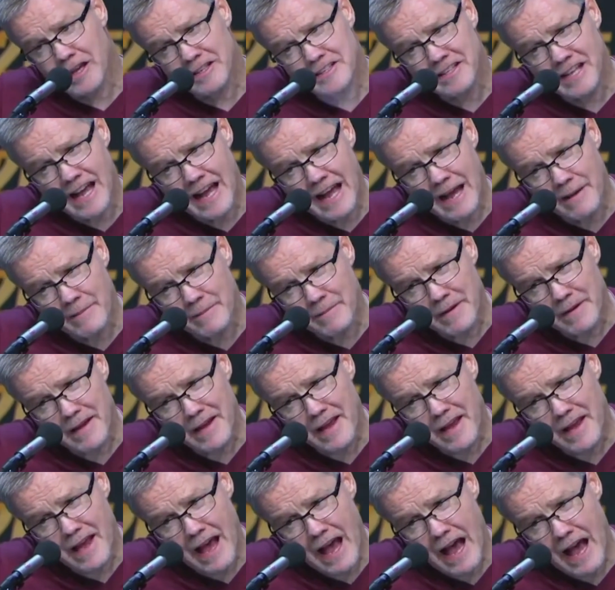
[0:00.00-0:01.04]
Roach.
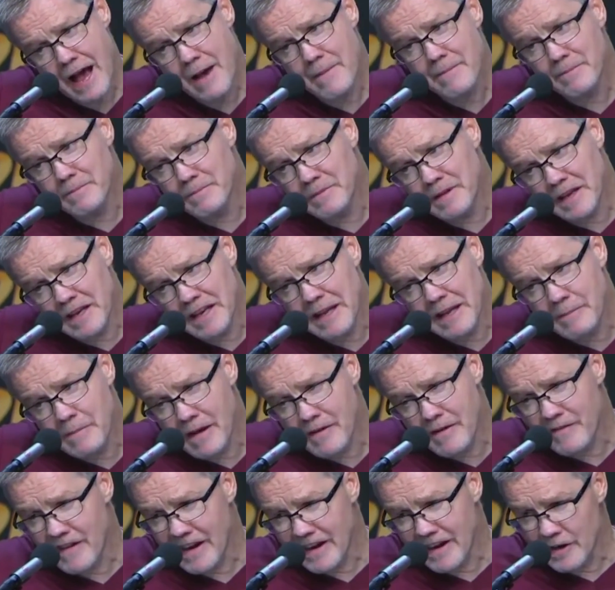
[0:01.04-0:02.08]
Stay tuned.
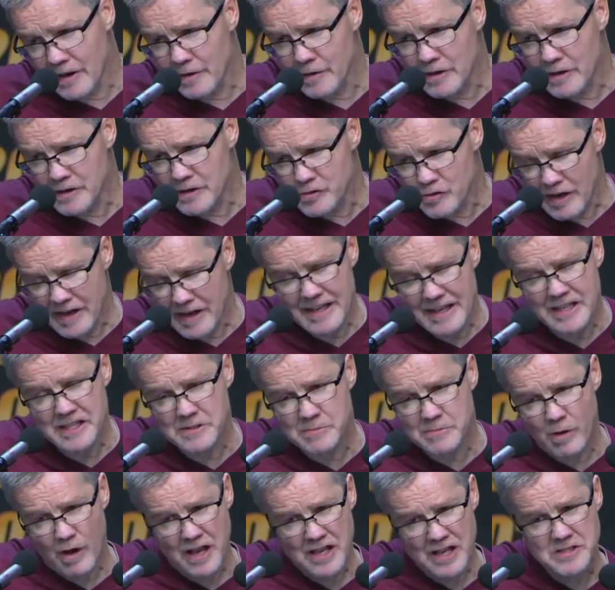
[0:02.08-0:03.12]
What up, Fight
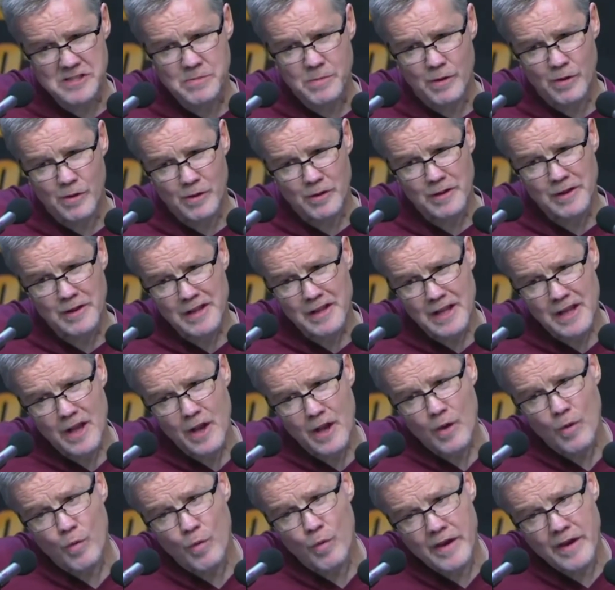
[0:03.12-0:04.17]
World? It's your boy
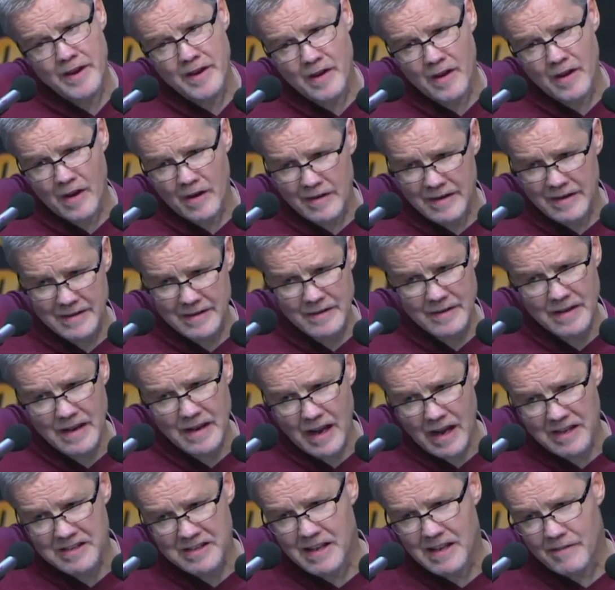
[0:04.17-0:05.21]
Ego, and I'm back with some more
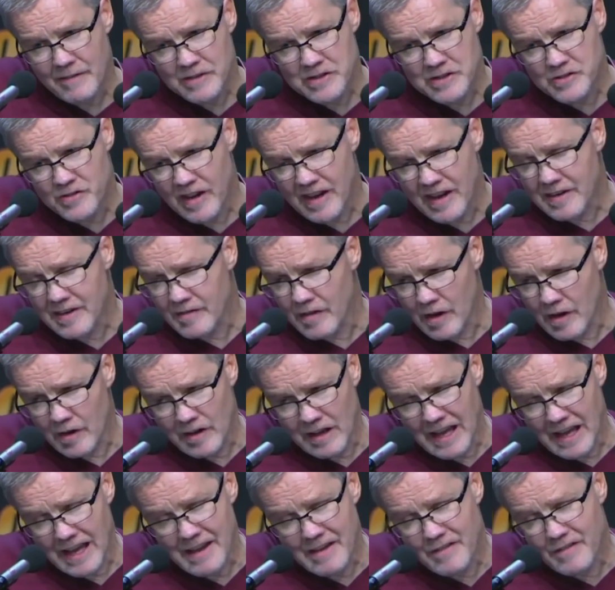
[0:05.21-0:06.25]
boxing. Back with
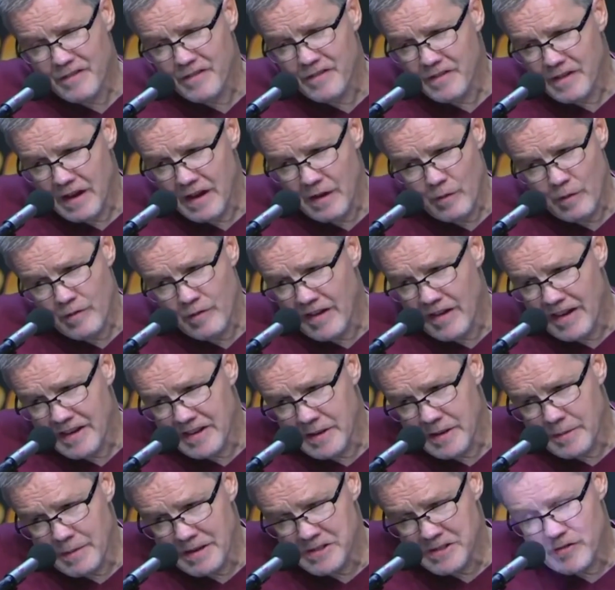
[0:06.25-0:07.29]
my brand new segment,
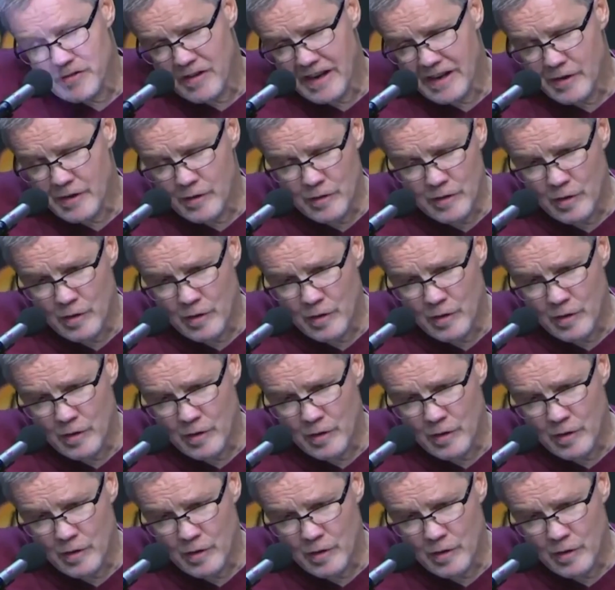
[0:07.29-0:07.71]
Boxing Ego